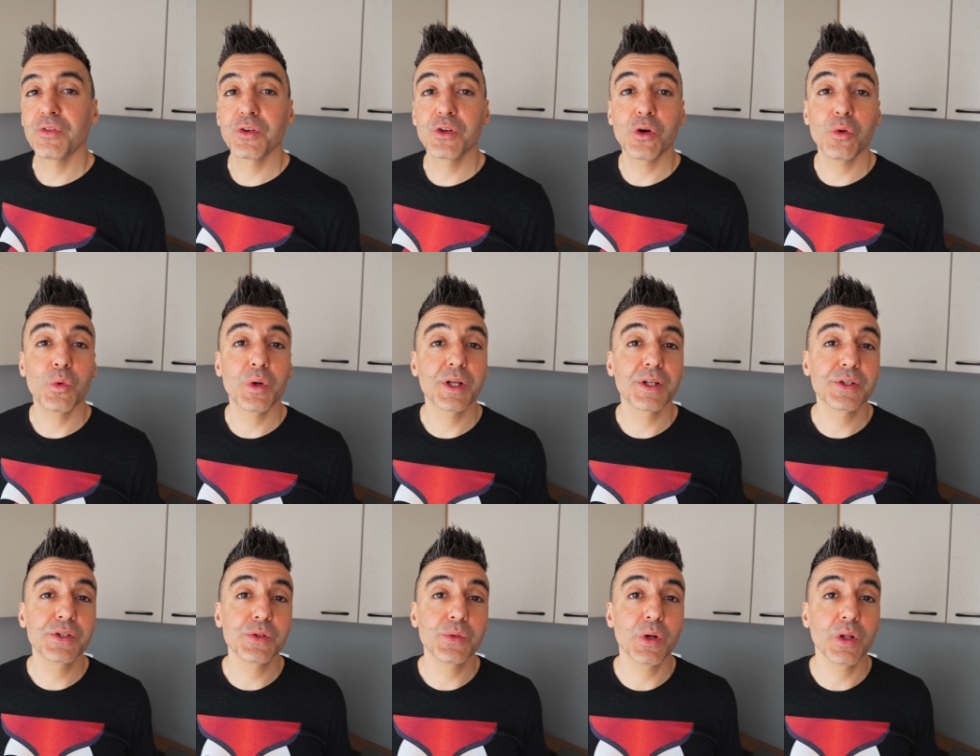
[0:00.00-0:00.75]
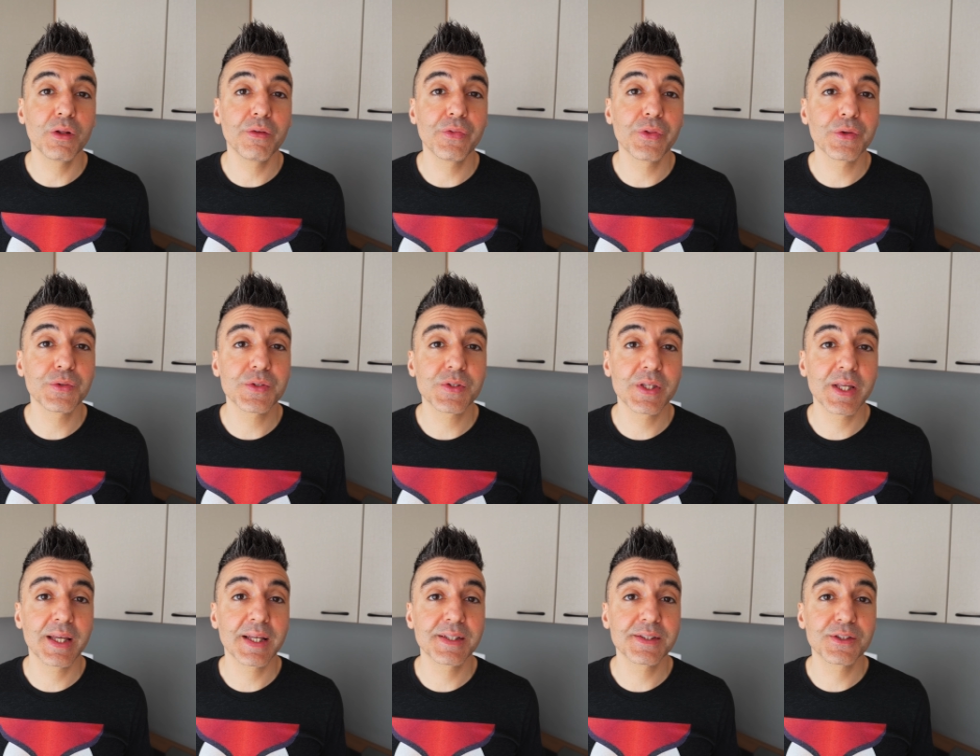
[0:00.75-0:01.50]
you don't want to do all of those
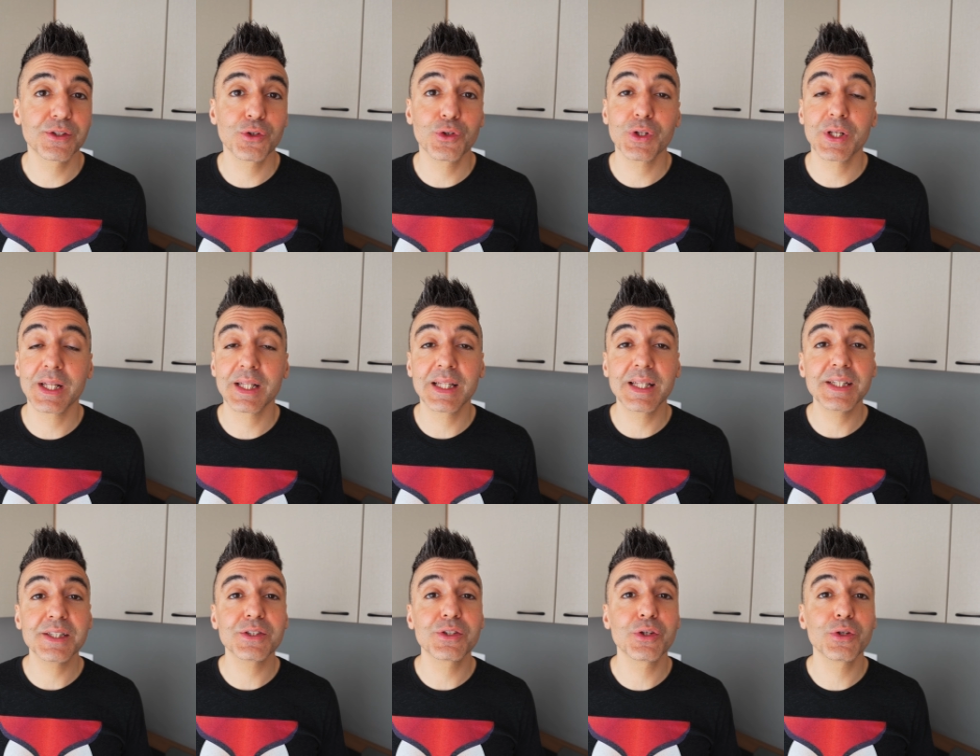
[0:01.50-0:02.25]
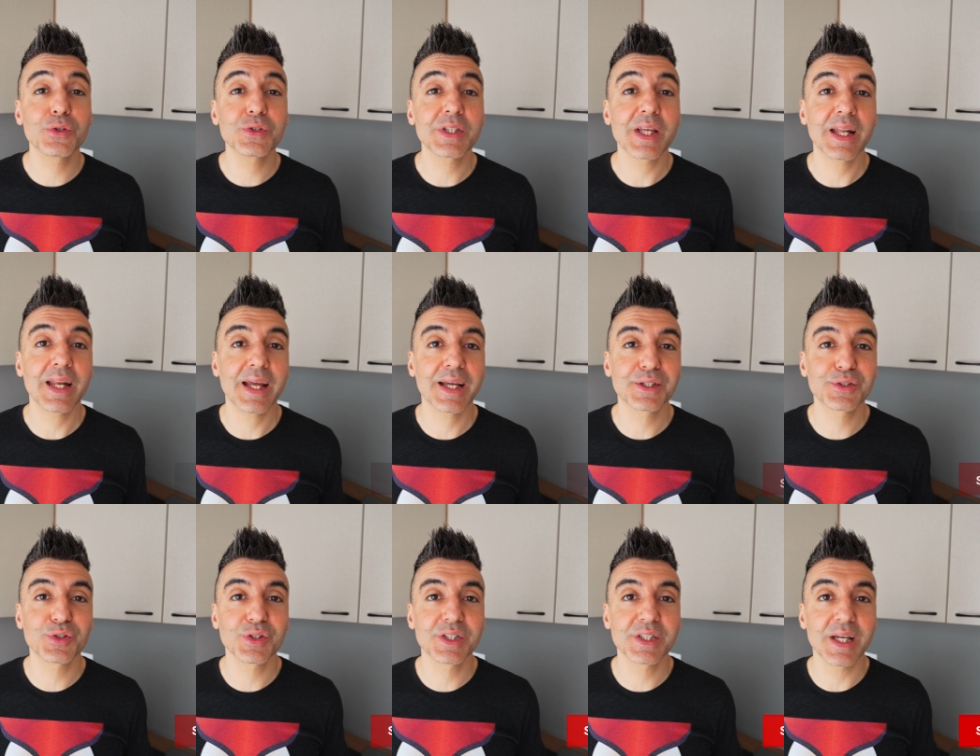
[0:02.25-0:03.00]
things, you could at least use that
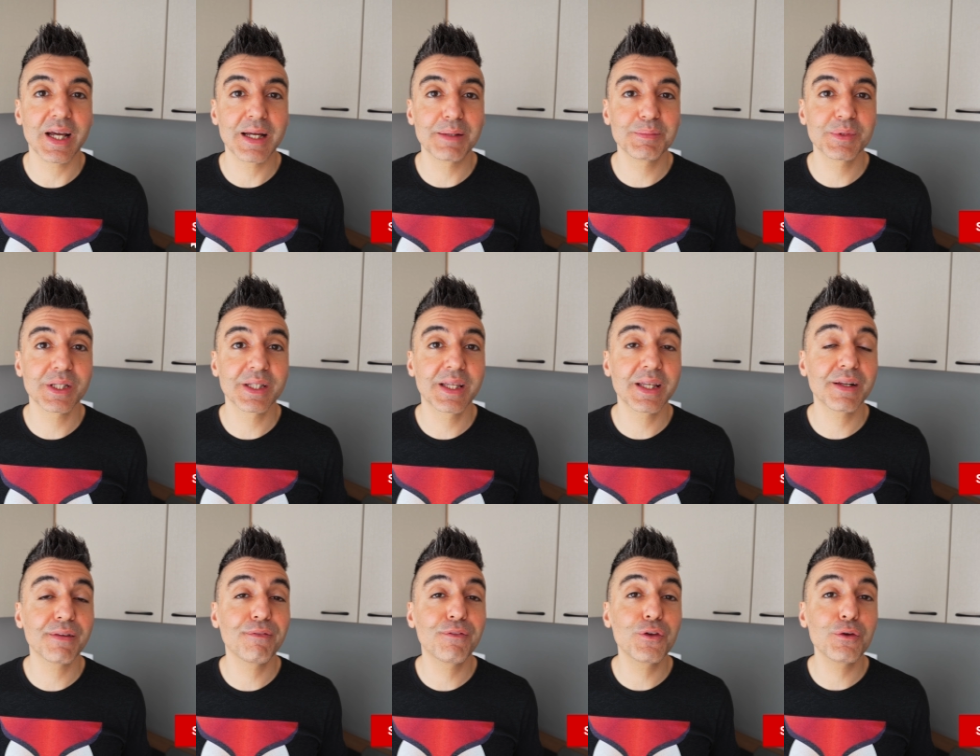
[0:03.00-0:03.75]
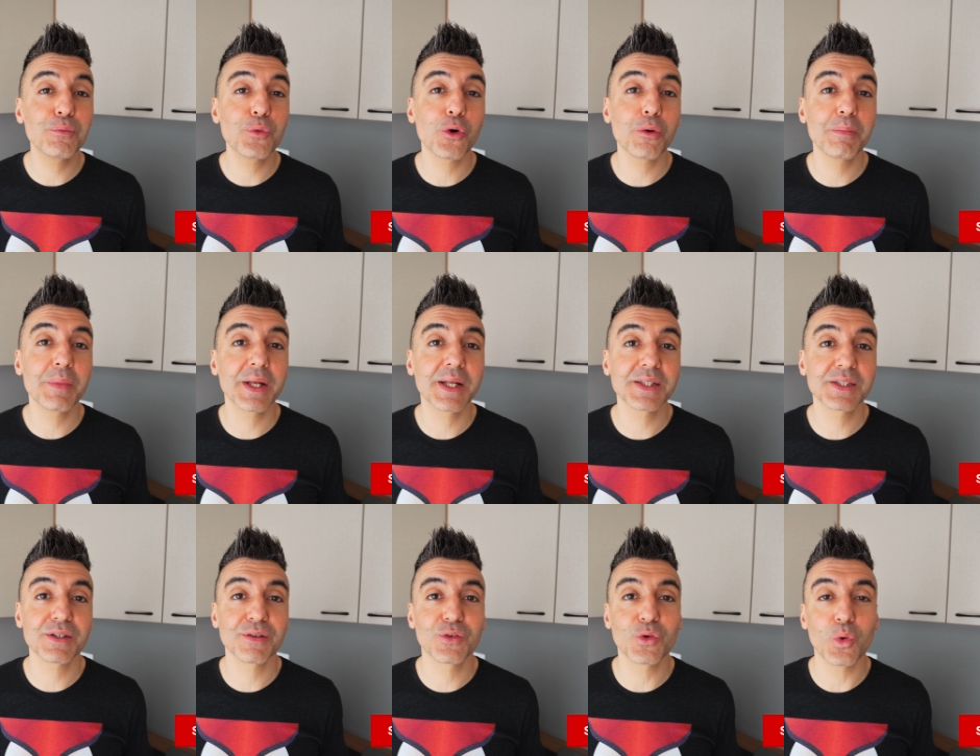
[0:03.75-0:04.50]
extra time to get a few more
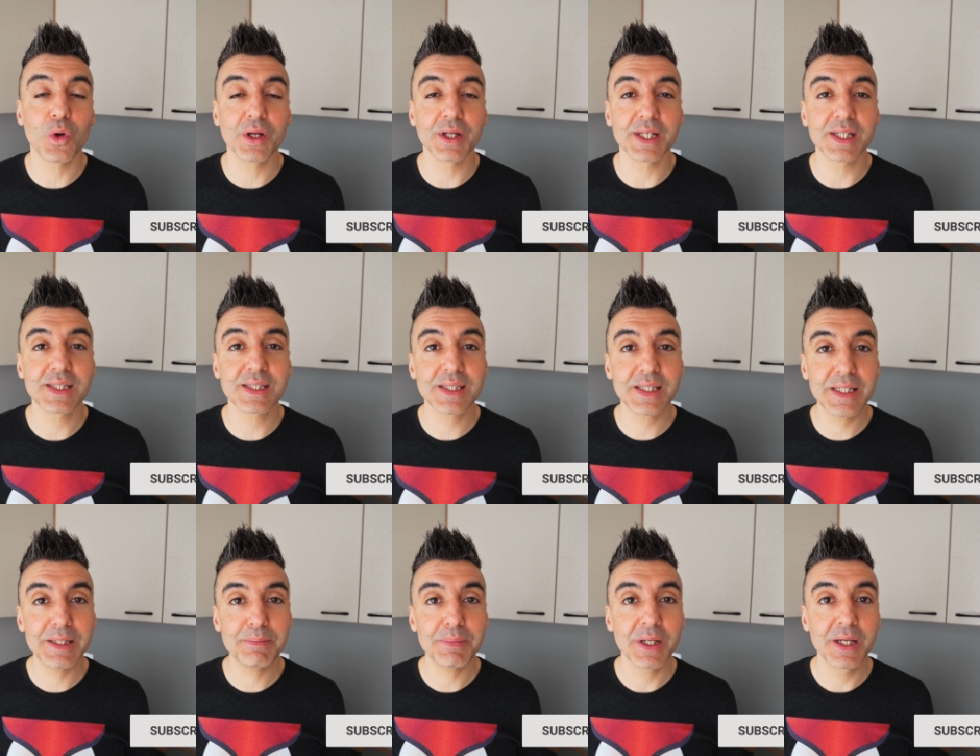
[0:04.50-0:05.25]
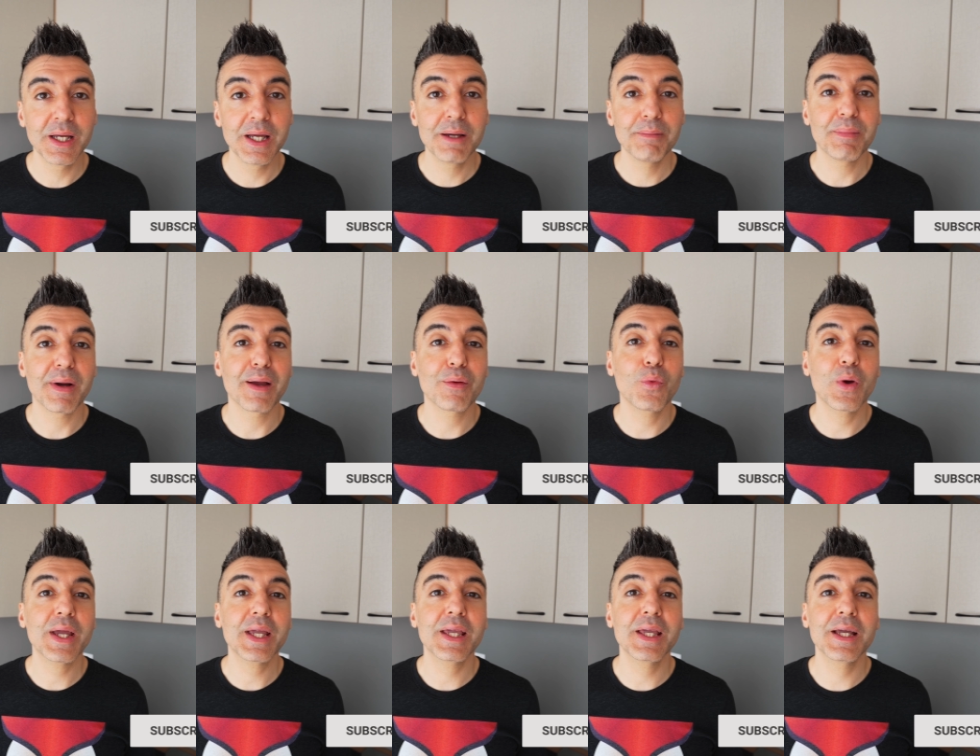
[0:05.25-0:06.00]
minutes of quality sleep by
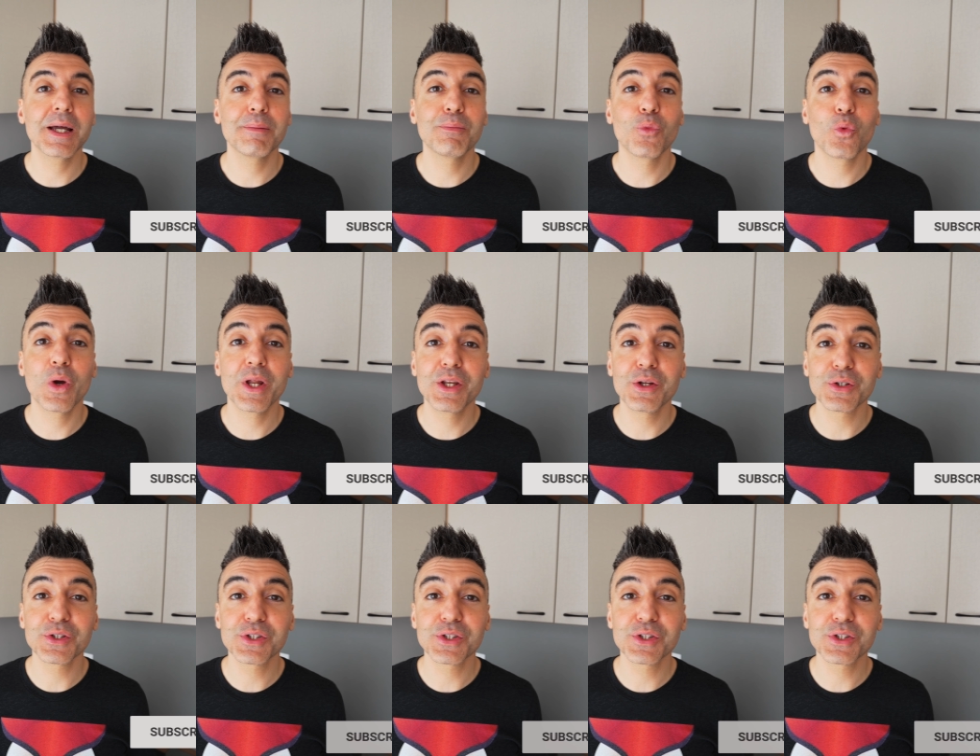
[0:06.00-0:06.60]
waking up when you're